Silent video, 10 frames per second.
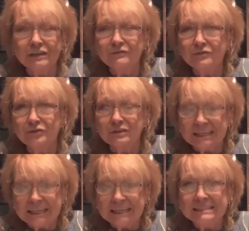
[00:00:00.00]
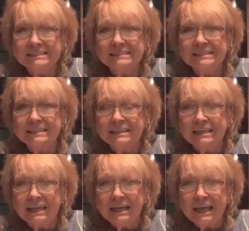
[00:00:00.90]
for lids
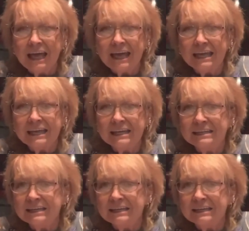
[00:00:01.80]
and